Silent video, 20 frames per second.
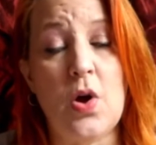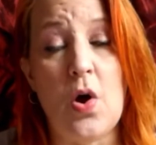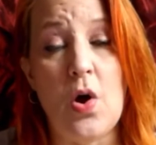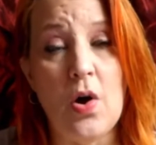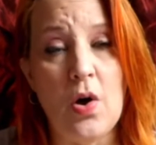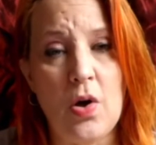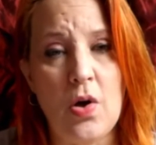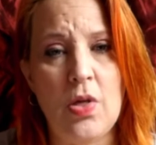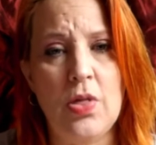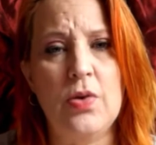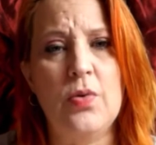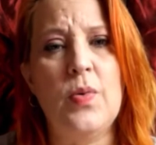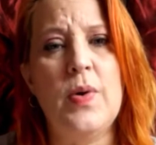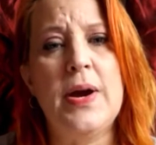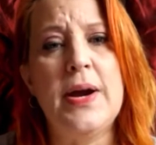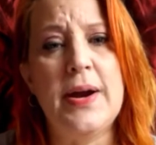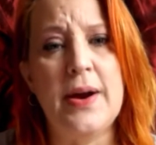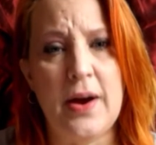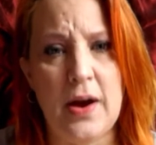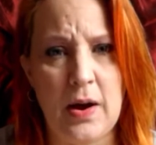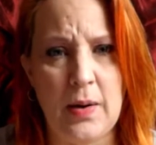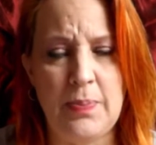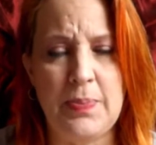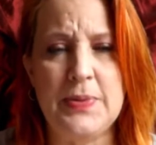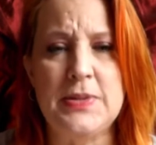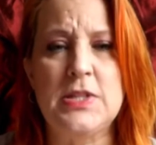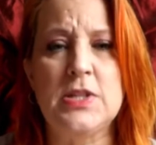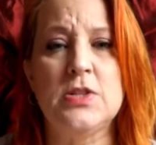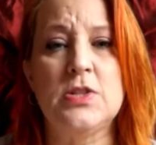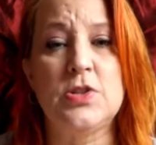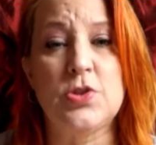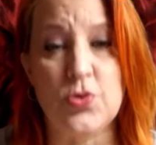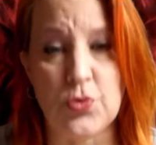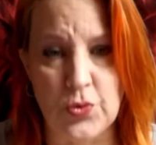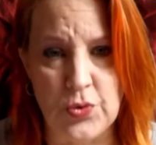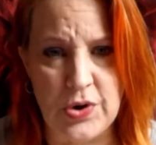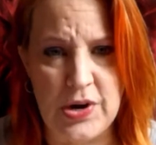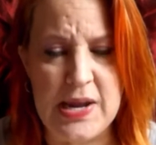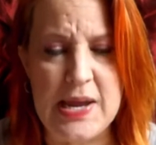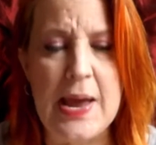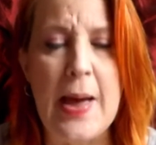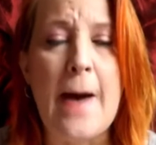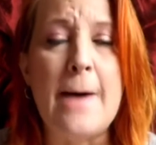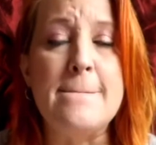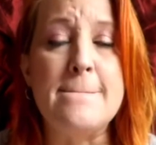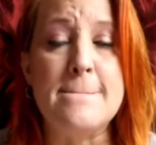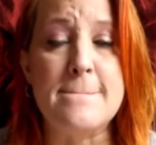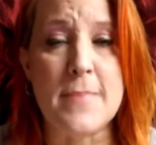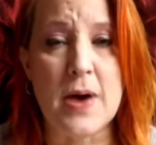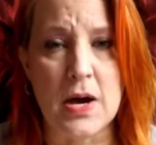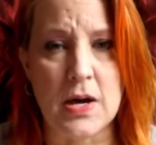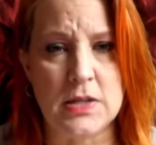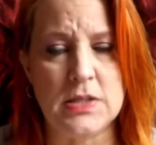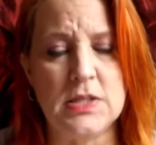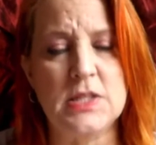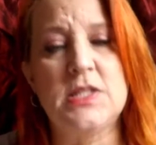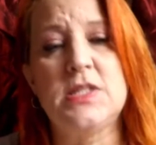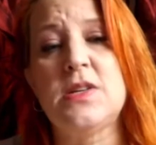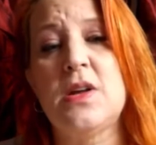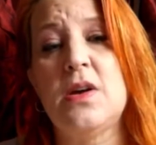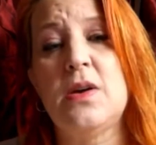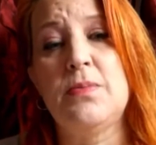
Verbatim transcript: all the way up until three months